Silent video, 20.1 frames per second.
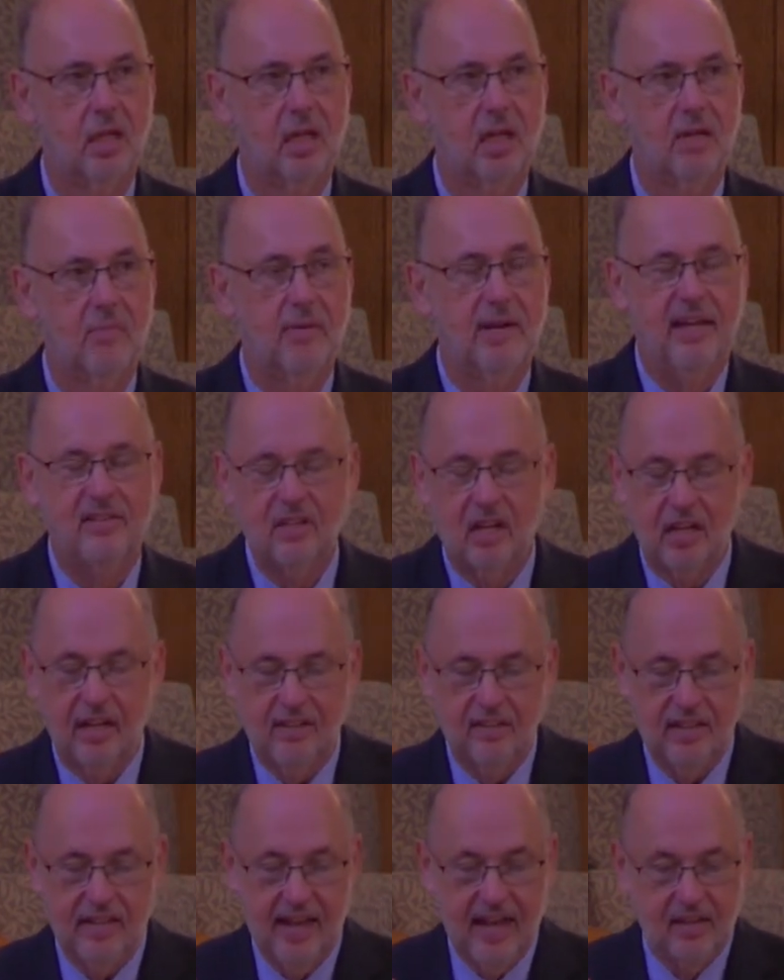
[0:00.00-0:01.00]
But as
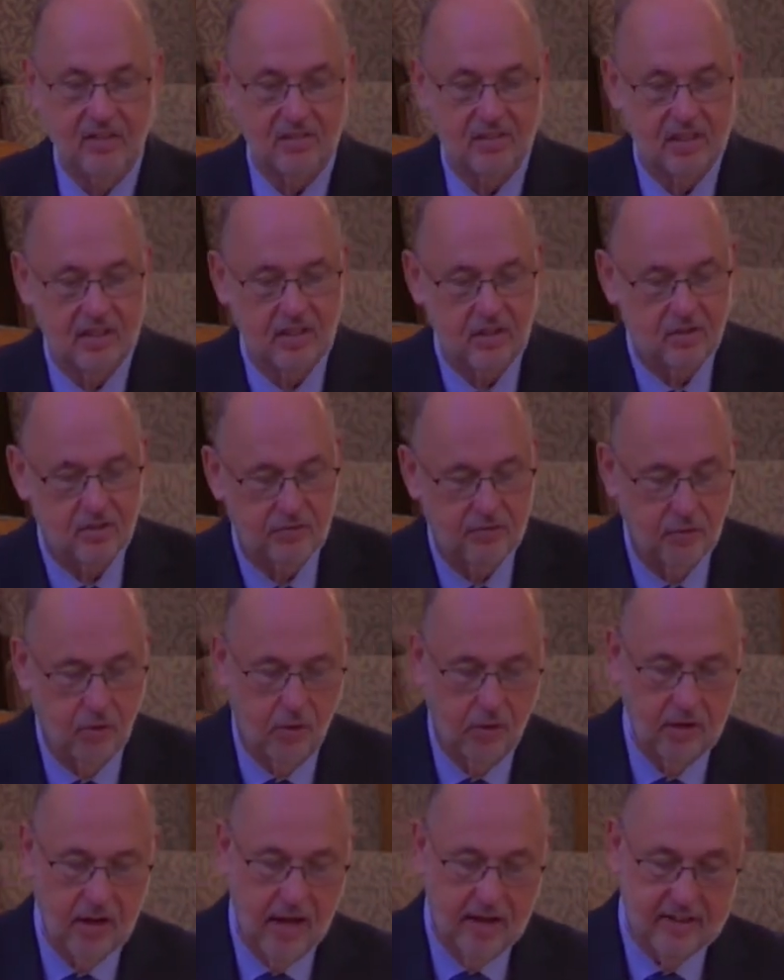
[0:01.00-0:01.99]
Ecclesiastes
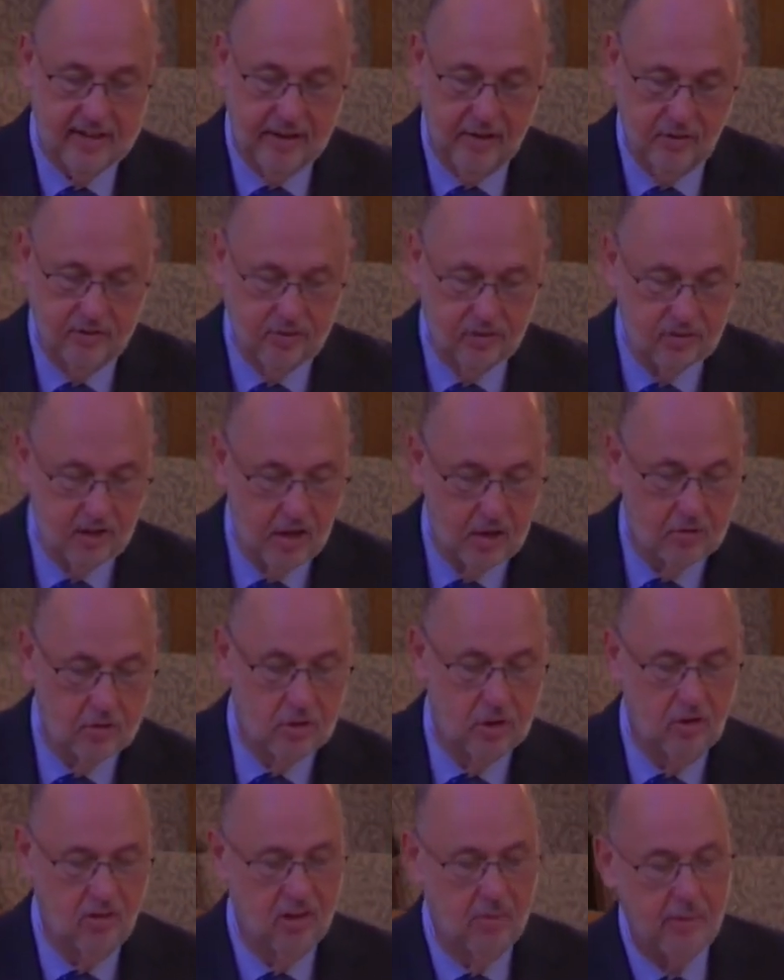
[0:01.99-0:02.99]
4 tells us,
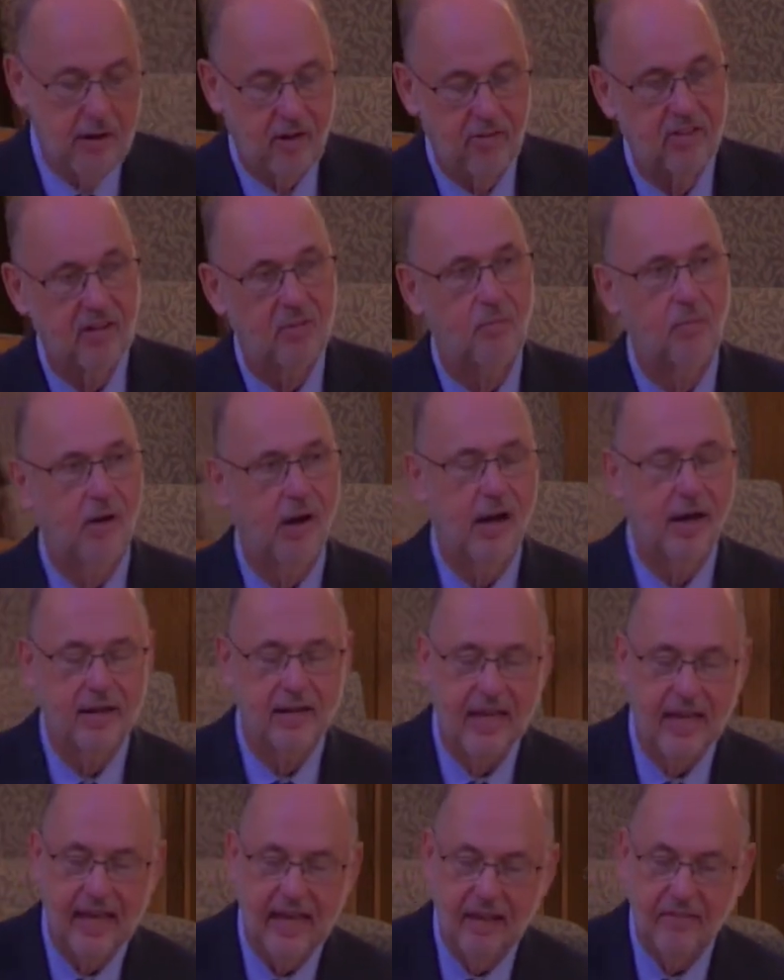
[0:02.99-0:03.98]
two are better than one.
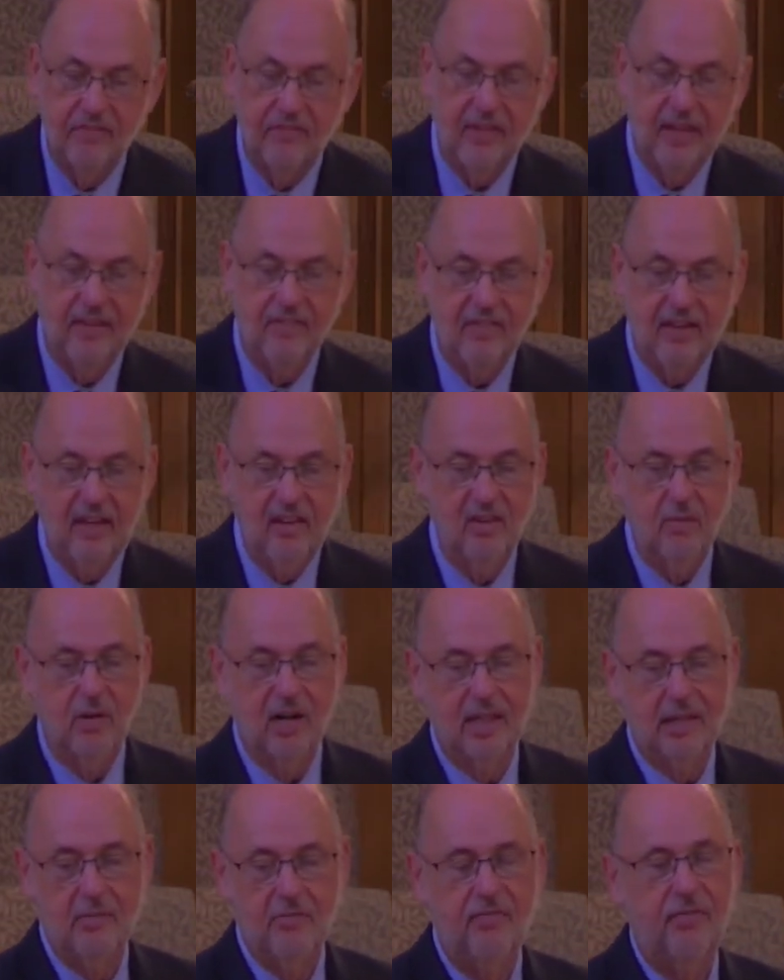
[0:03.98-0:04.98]
If, if either one of
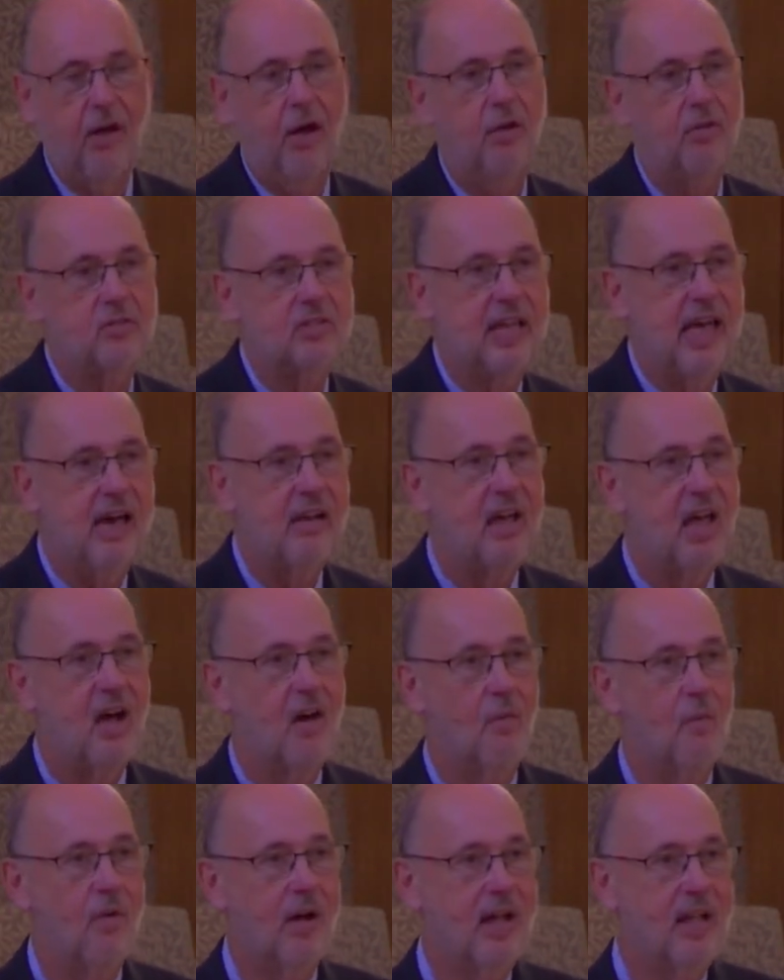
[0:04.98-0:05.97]
them falls down,
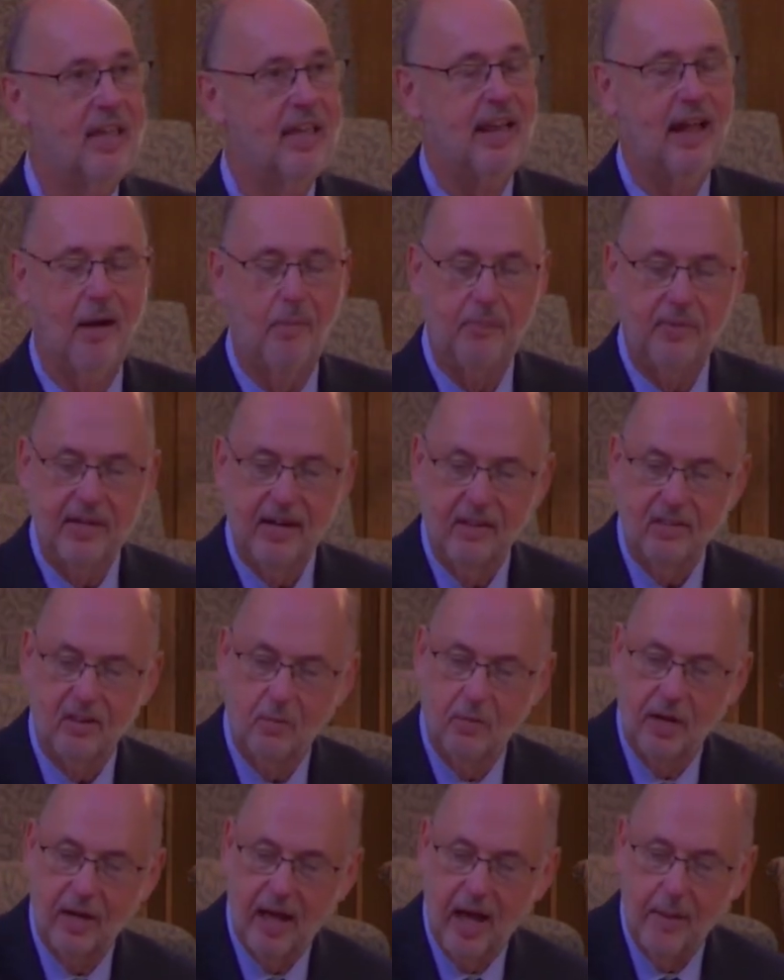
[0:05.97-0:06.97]
one can help the other
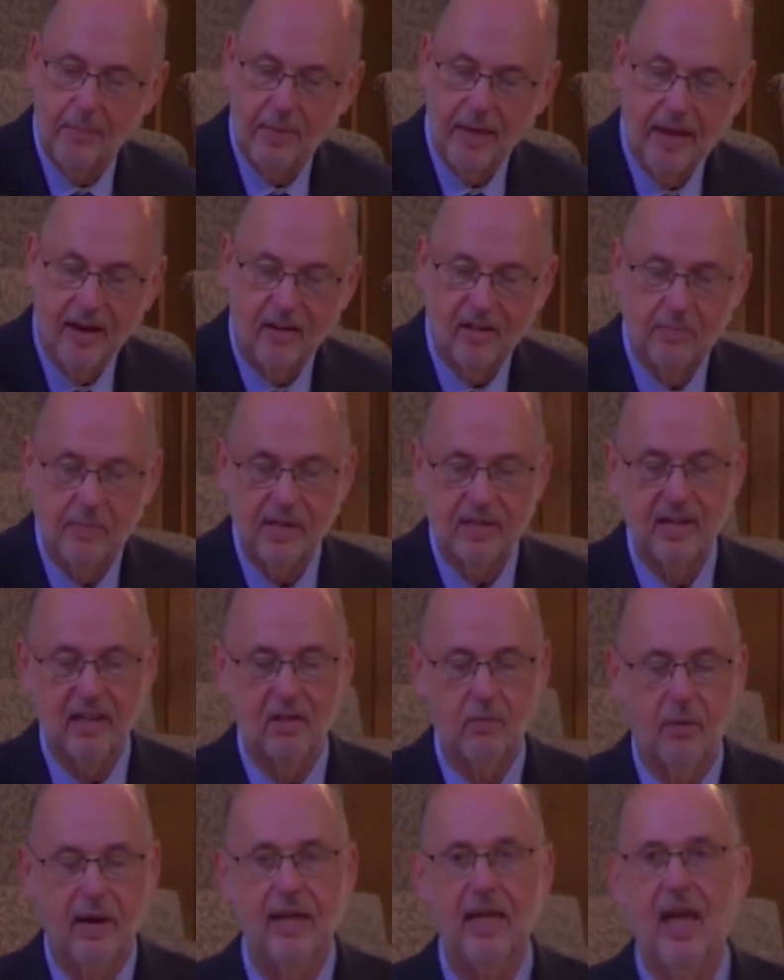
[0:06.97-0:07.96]
one up. Or to put another
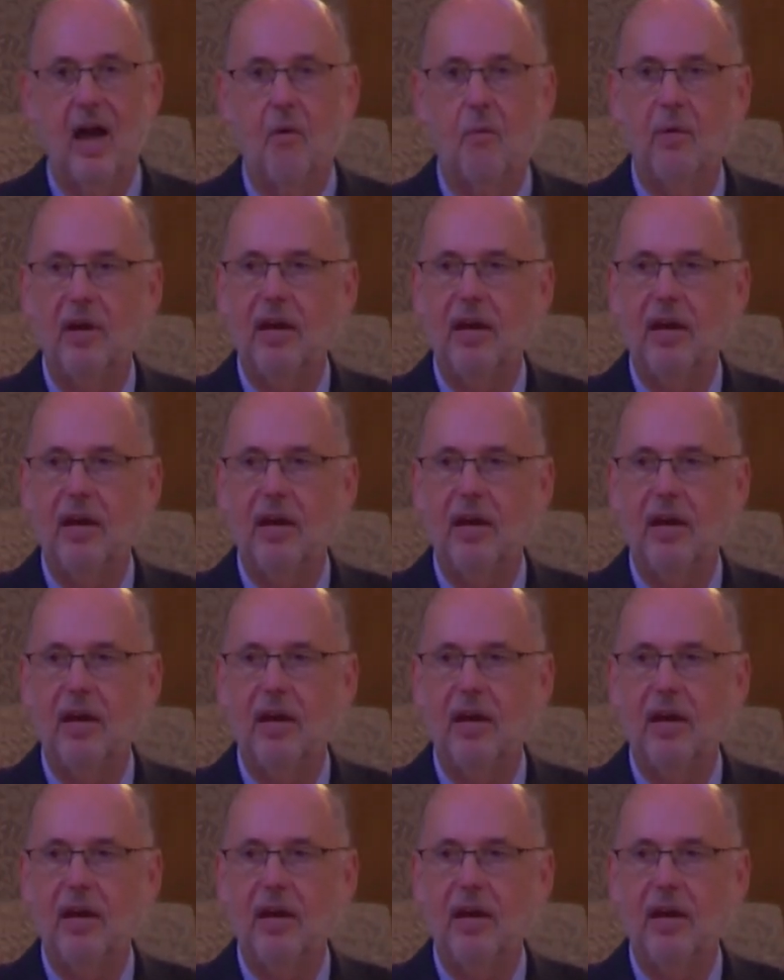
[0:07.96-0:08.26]
way, we